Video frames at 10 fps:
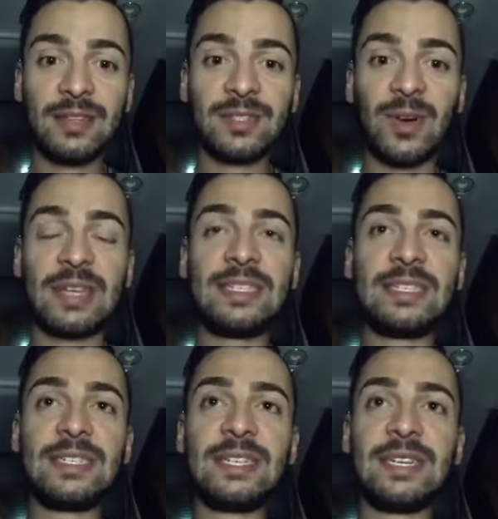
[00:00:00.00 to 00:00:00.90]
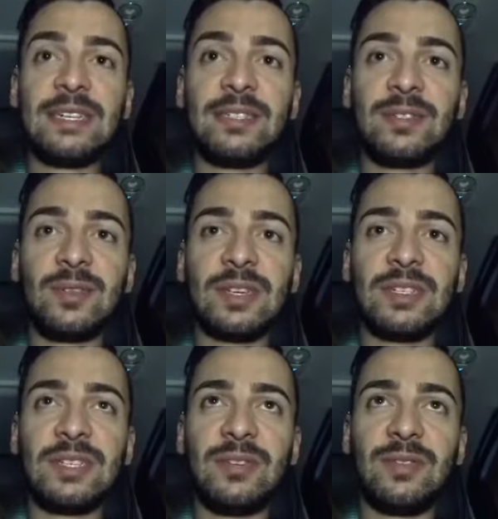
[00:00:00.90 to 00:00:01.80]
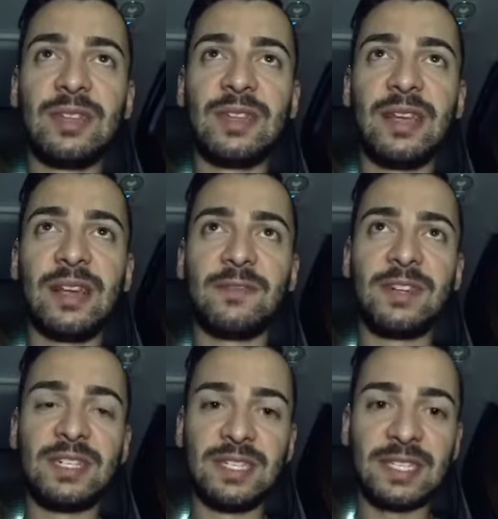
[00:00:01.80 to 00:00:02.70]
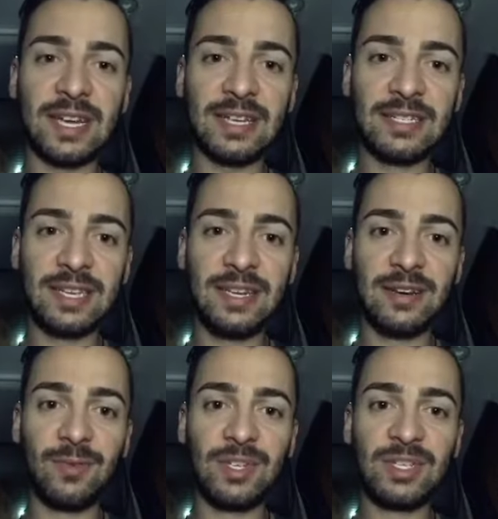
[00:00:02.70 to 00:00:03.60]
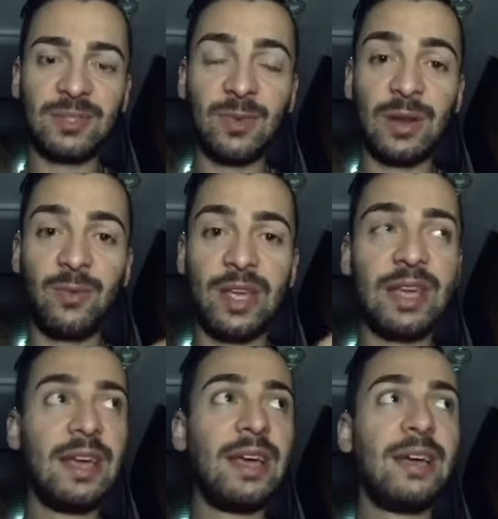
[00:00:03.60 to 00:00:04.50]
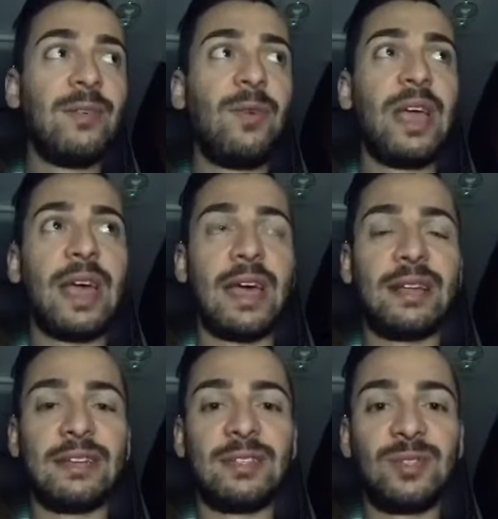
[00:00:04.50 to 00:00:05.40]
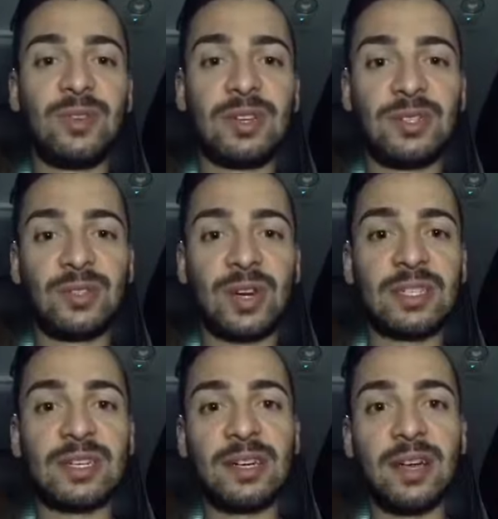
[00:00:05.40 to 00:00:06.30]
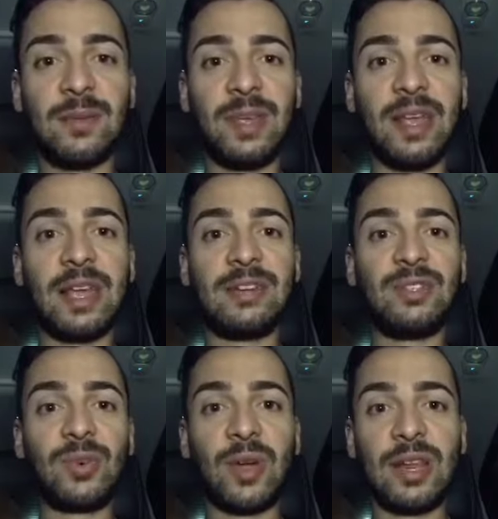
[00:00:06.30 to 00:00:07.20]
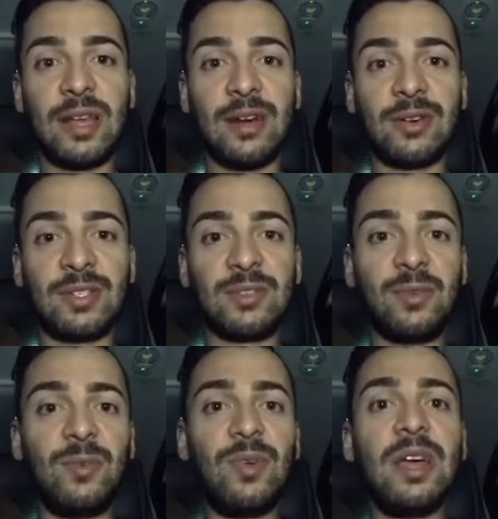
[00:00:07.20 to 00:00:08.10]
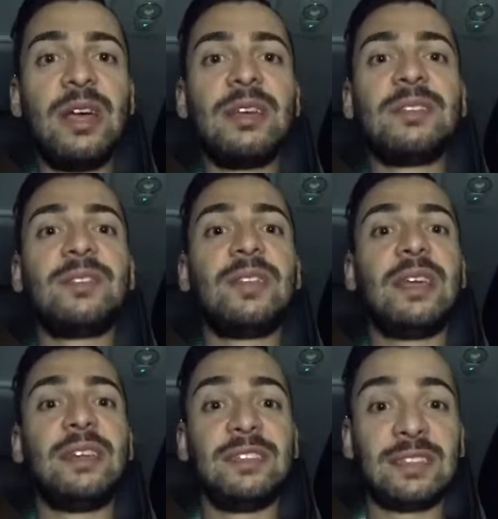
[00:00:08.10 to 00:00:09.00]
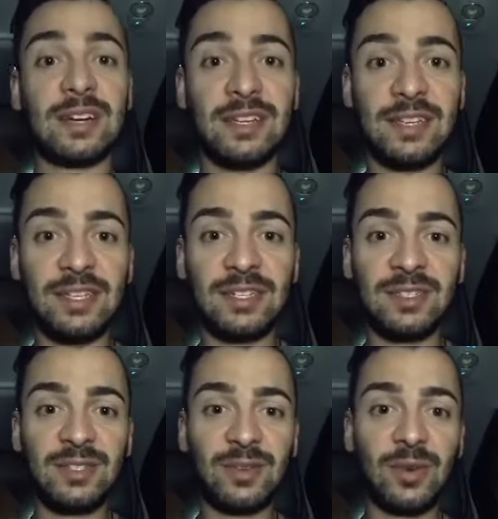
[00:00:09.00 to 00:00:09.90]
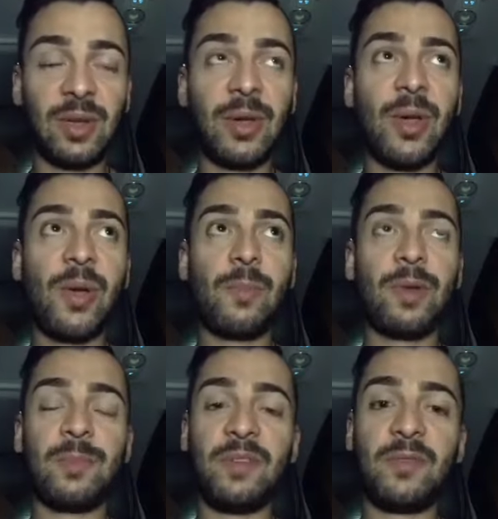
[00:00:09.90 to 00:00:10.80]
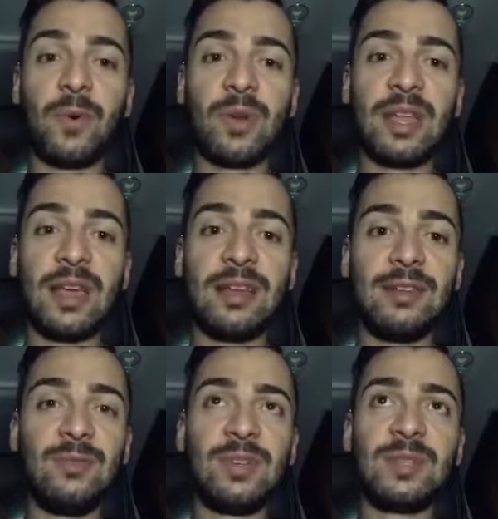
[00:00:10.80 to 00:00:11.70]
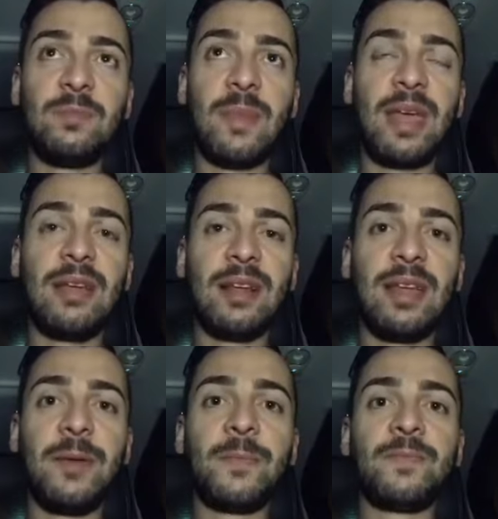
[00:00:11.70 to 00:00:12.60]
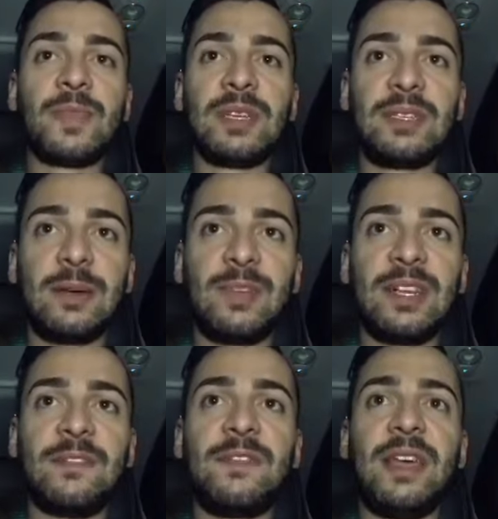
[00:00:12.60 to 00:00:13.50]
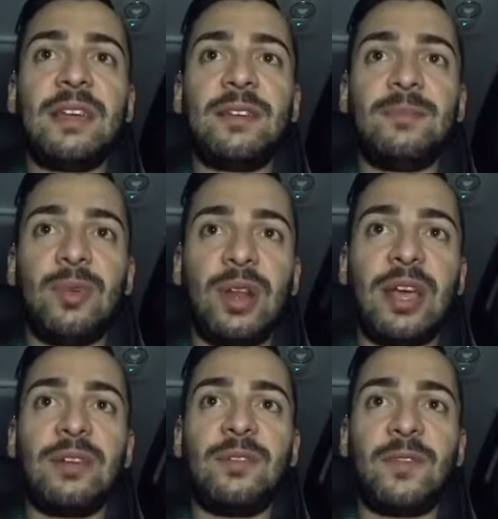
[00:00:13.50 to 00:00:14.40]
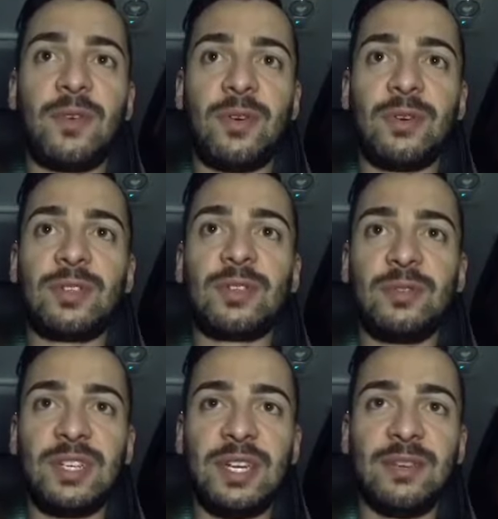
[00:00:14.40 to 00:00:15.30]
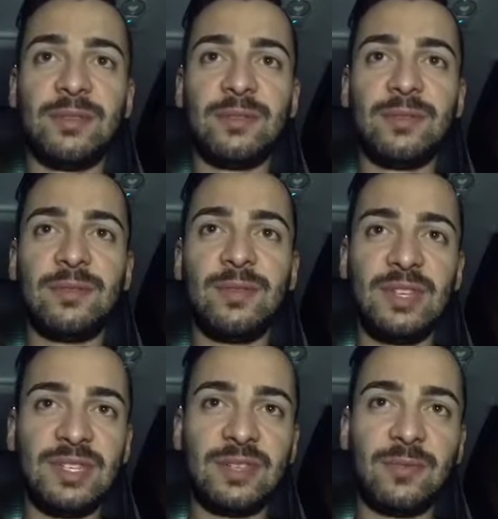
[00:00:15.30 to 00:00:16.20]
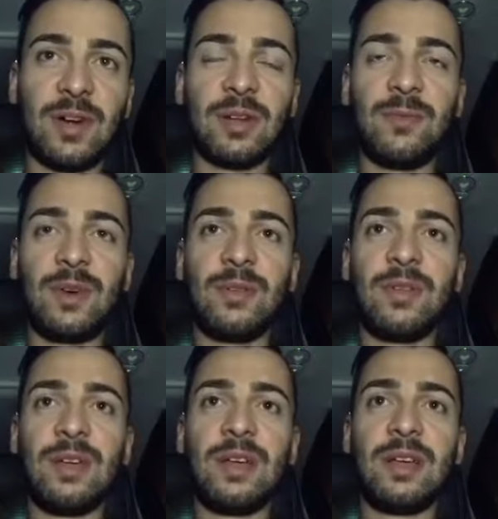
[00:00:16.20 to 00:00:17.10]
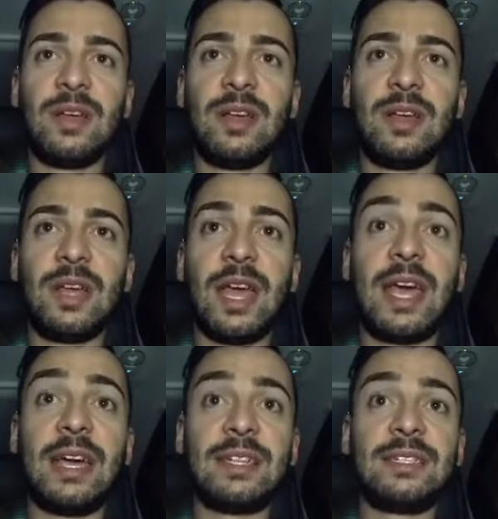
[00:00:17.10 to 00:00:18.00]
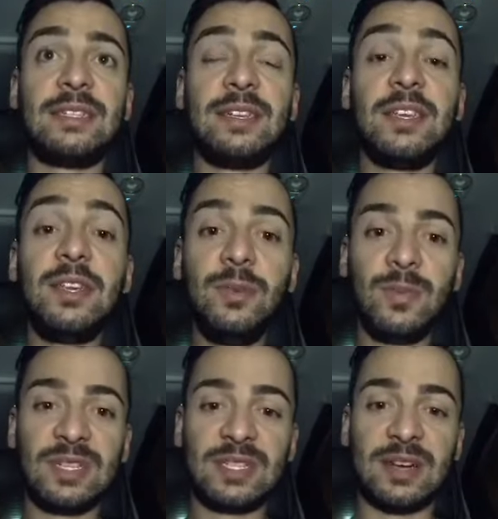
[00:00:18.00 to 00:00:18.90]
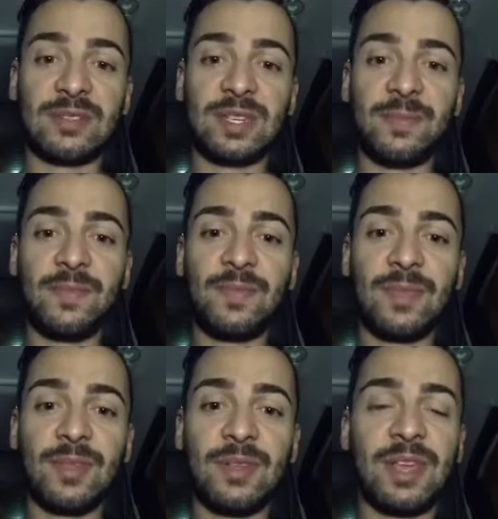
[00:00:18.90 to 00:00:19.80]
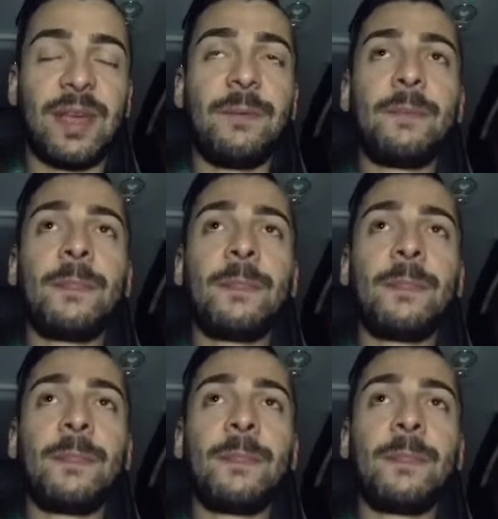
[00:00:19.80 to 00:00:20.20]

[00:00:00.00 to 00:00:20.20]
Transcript: So I didn't learn ZOUK until I think after the second year, which is when we had a ZOUK instructor coming and joining our school. So then he started teaching ZOUK. But before that it was mainly samba de gafieira, bolero, forró, soltinho, which is the rock and roll, and Cuban salsa. Okay.